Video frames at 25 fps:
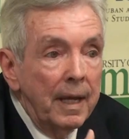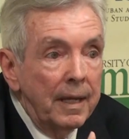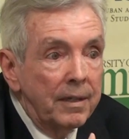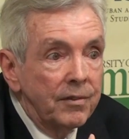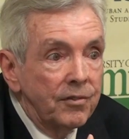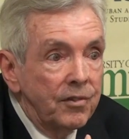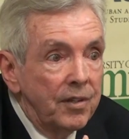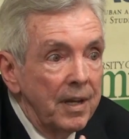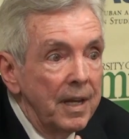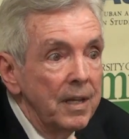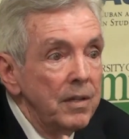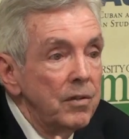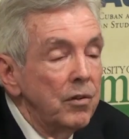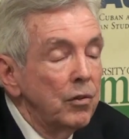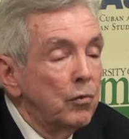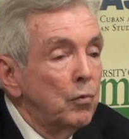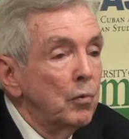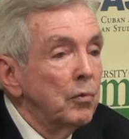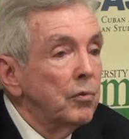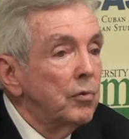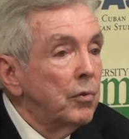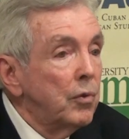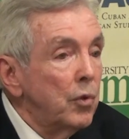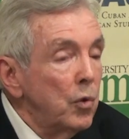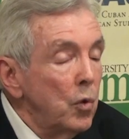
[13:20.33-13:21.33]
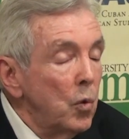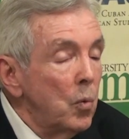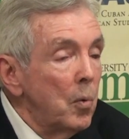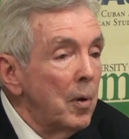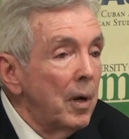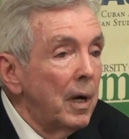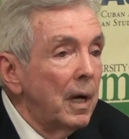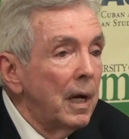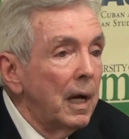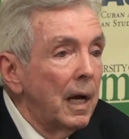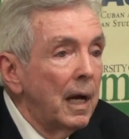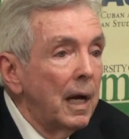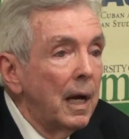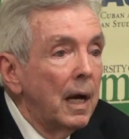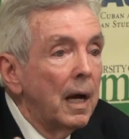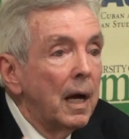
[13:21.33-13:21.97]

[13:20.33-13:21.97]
exchanges with Cuba,